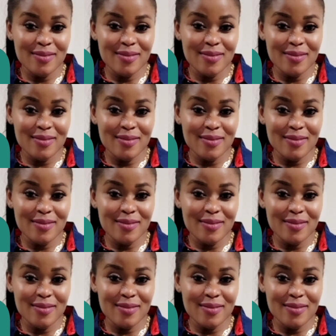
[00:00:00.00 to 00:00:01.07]

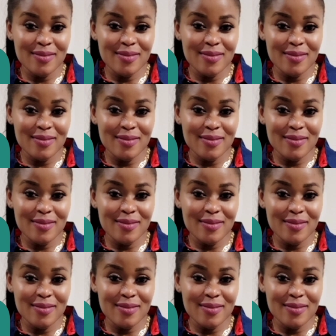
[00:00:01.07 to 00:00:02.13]

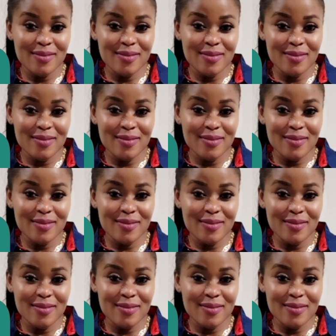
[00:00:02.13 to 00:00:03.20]

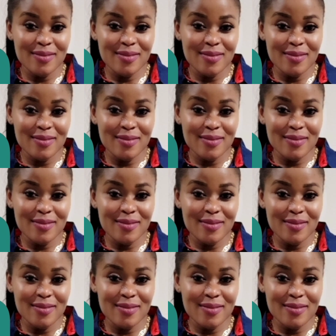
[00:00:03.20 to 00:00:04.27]

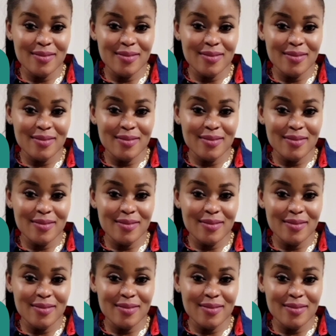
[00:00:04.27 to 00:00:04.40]
This is a still picture; no speech is visible.